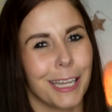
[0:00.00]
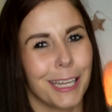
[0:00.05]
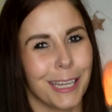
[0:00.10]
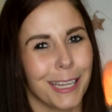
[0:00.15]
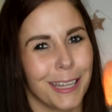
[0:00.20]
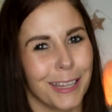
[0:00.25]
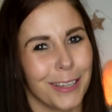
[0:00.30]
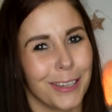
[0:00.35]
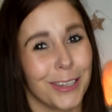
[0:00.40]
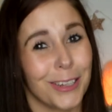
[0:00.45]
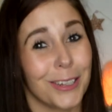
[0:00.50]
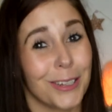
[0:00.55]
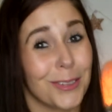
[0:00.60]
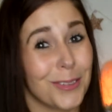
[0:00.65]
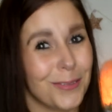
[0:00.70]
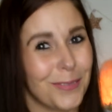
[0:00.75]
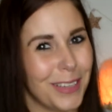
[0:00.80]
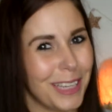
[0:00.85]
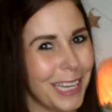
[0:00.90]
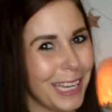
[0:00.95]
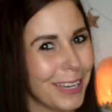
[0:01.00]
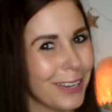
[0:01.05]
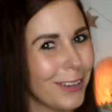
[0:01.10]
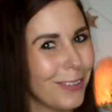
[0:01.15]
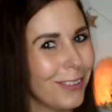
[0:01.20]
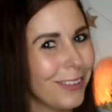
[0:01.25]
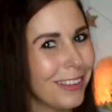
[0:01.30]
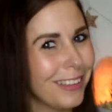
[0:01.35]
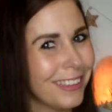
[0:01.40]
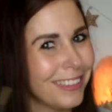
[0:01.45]
another video.
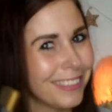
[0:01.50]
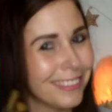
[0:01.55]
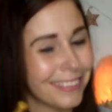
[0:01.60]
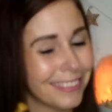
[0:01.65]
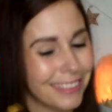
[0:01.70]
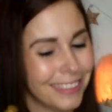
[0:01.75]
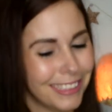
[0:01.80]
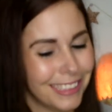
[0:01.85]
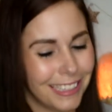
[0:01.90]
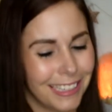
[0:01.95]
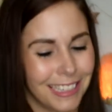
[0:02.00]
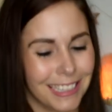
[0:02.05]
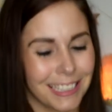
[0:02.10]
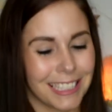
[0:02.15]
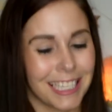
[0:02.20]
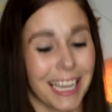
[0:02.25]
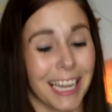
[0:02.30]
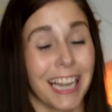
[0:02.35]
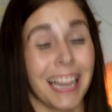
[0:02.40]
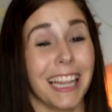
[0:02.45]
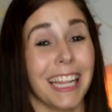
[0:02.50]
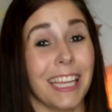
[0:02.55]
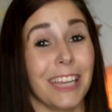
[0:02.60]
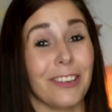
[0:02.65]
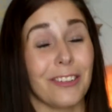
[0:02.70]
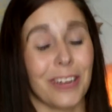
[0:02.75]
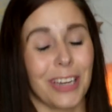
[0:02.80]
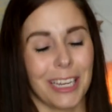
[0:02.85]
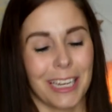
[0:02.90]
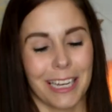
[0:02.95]
It's kind of late
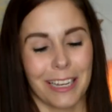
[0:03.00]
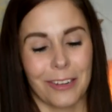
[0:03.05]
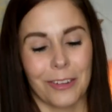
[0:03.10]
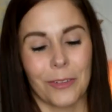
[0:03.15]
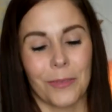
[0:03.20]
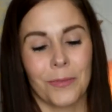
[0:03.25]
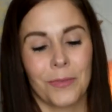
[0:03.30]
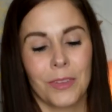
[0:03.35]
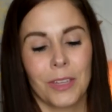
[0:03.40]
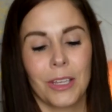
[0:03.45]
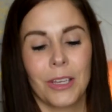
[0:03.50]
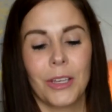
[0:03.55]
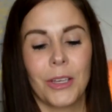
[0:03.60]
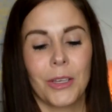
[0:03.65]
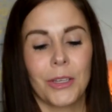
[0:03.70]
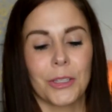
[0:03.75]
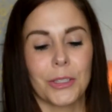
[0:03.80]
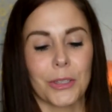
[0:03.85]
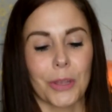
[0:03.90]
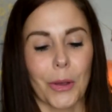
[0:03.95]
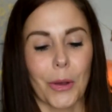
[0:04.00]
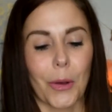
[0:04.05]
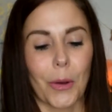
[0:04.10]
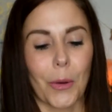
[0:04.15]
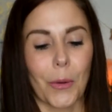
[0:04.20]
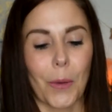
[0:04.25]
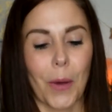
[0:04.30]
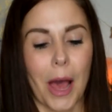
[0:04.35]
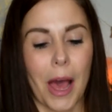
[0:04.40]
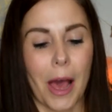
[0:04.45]
right now.
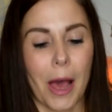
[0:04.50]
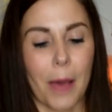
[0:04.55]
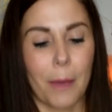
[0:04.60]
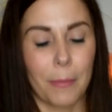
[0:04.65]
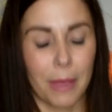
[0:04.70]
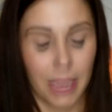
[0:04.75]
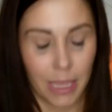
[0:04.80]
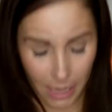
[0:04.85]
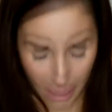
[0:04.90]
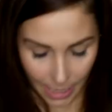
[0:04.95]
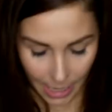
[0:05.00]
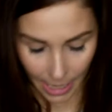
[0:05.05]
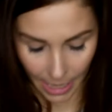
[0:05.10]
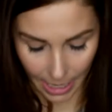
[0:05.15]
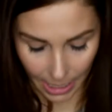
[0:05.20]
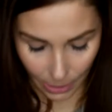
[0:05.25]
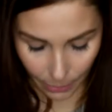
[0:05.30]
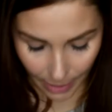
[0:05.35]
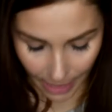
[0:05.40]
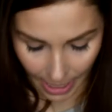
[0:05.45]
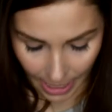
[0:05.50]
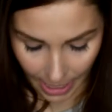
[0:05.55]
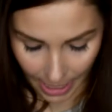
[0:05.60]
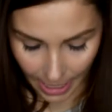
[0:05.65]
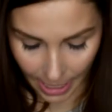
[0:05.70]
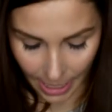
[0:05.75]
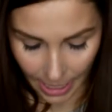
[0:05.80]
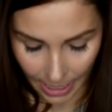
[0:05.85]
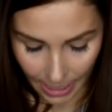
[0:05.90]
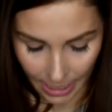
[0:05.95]
So,
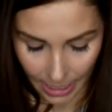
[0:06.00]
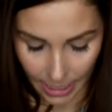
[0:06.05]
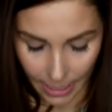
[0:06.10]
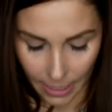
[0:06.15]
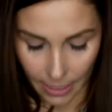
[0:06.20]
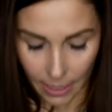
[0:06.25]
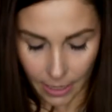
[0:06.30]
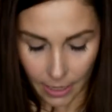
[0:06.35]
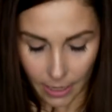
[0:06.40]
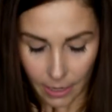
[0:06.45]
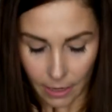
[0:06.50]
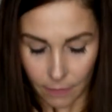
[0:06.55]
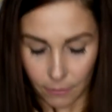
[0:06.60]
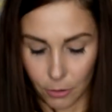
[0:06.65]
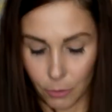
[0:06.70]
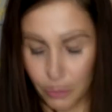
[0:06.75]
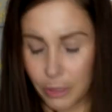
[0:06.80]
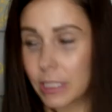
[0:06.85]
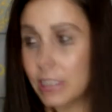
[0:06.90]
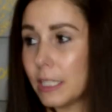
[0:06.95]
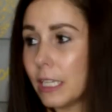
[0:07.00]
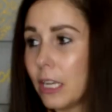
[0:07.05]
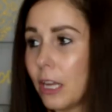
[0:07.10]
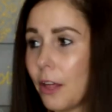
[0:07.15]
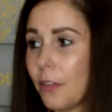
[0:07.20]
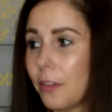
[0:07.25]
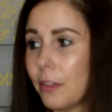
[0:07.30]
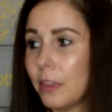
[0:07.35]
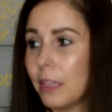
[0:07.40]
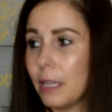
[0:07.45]
anyway, you want to see
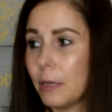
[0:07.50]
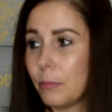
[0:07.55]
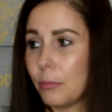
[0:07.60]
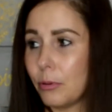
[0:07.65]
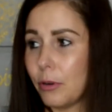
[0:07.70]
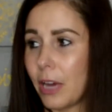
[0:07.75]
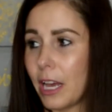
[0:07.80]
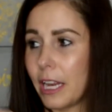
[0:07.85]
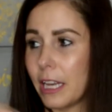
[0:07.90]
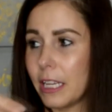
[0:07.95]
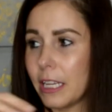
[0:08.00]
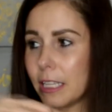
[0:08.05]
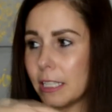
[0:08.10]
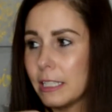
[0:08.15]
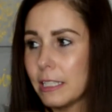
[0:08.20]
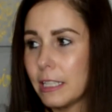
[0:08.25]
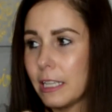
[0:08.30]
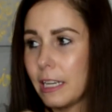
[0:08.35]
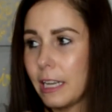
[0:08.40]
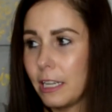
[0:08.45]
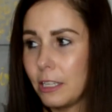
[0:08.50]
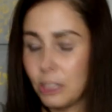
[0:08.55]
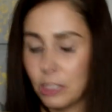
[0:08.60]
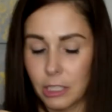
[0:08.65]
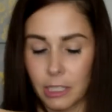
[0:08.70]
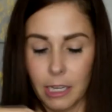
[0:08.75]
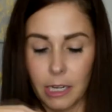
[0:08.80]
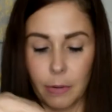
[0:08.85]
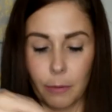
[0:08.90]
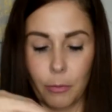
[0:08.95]
all the lip products that I just
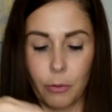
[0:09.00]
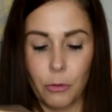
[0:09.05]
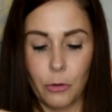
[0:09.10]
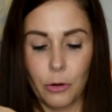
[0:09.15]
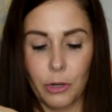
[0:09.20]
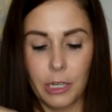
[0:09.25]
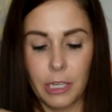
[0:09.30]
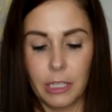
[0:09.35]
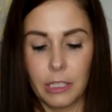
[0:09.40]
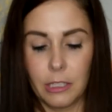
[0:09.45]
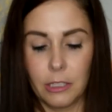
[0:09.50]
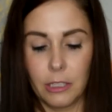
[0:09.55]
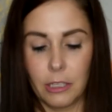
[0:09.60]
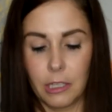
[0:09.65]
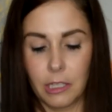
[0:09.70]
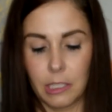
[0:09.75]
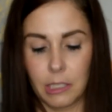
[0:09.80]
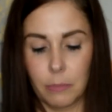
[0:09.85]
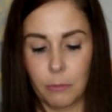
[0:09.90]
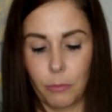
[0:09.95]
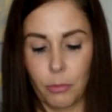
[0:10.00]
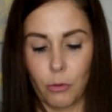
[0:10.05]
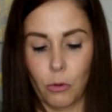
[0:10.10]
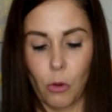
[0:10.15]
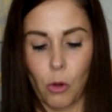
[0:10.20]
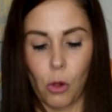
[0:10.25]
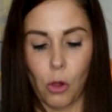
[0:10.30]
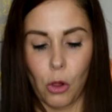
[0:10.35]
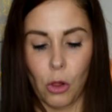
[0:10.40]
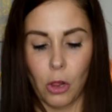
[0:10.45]
kind of poured into this
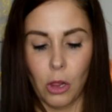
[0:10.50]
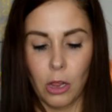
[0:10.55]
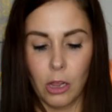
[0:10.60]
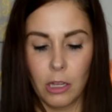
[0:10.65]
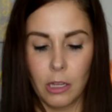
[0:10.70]
bowl